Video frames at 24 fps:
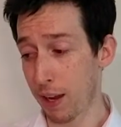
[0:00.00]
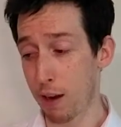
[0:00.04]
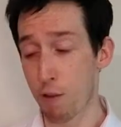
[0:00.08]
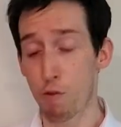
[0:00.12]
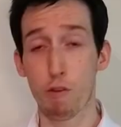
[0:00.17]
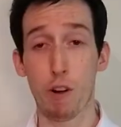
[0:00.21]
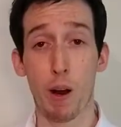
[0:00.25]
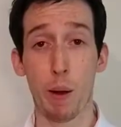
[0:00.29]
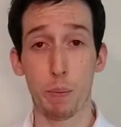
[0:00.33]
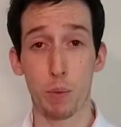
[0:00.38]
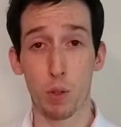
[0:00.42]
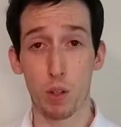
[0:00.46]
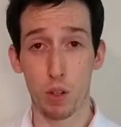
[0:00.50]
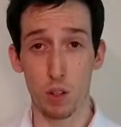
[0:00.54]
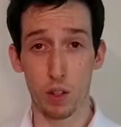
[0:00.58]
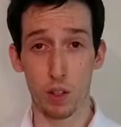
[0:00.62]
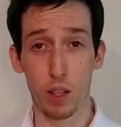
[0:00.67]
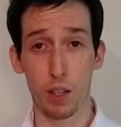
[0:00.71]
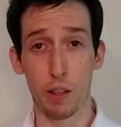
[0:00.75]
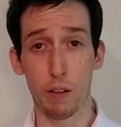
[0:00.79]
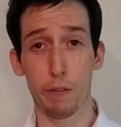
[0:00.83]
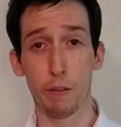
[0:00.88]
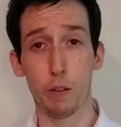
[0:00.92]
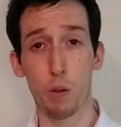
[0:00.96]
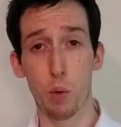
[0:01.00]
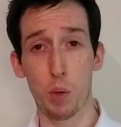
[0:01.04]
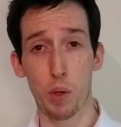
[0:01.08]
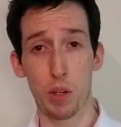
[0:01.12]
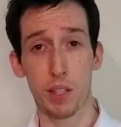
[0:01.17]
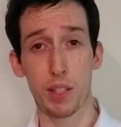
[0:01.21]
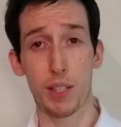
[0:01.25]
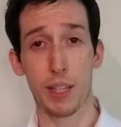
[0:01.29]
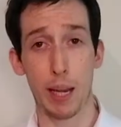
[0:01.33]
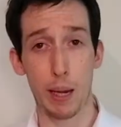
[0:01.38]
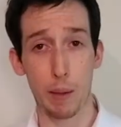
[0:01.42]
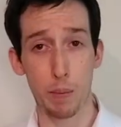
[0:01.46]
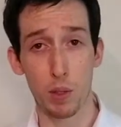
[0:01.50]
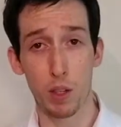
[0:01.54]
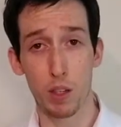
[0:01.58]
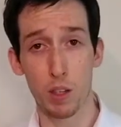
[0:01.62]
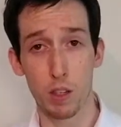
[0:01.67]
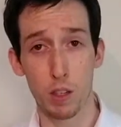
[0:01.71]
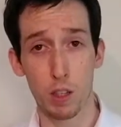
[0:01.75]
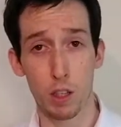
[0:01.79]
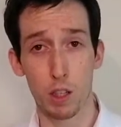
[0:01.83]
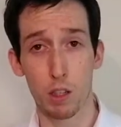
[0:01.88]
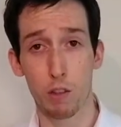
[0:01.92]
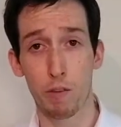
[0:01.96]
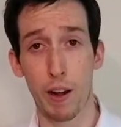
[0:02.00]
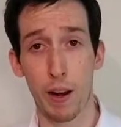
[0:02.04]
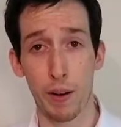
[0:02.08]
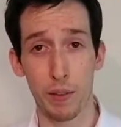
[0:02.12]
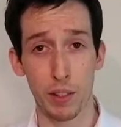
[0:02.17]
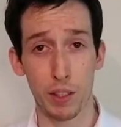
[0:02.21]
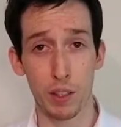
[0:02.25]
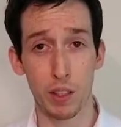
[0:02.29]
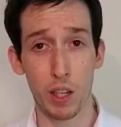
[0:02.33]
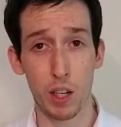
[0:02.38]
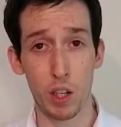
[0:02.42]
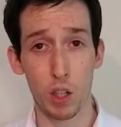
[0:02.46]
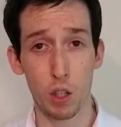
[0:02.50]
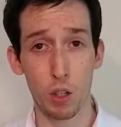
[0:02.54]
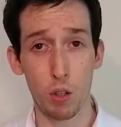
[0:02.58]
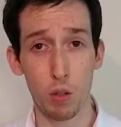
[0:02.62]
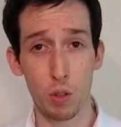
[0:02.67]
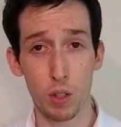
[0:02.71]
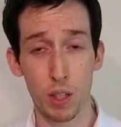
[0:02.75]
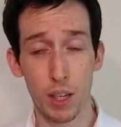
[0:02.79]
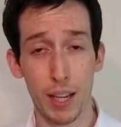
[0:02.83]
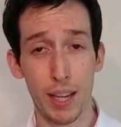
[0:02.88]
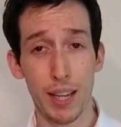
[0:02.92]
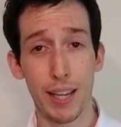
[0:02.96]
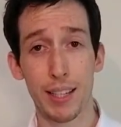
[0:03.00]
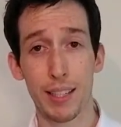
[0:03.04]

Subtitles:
that ruptures and the fluid escapes into the surrounding tissues,